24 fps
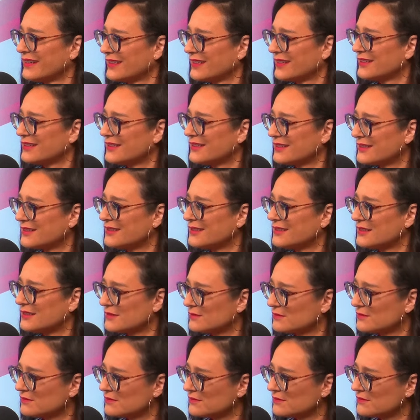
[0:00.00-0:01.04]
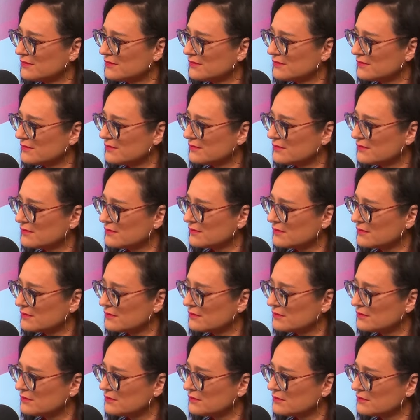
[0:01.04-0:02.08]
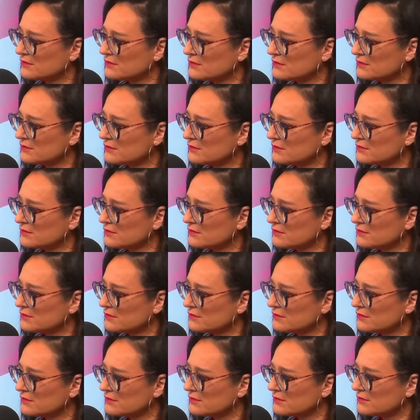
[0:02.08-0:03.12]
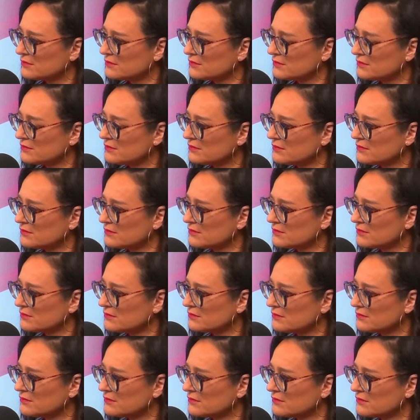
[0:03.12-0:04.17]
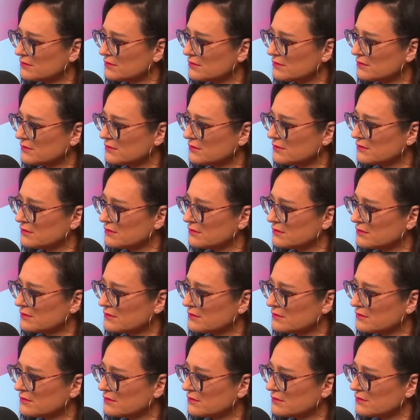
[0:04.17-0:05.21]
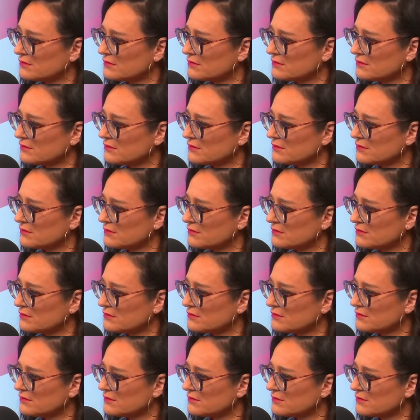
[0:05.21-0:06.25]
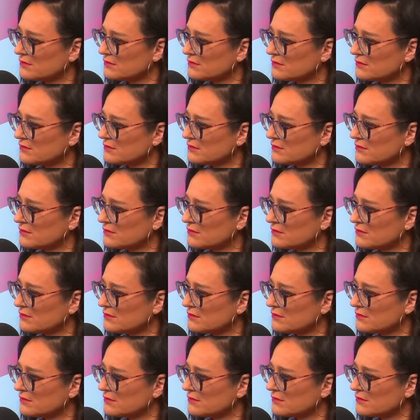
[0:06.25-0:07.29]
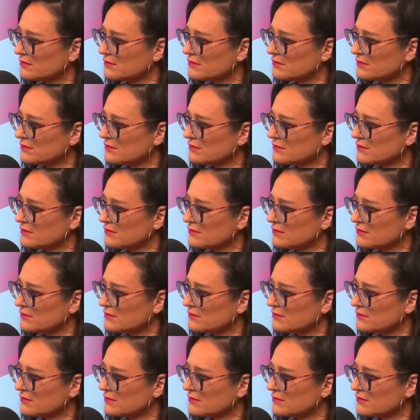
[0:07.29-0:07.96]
This person isn't speaking.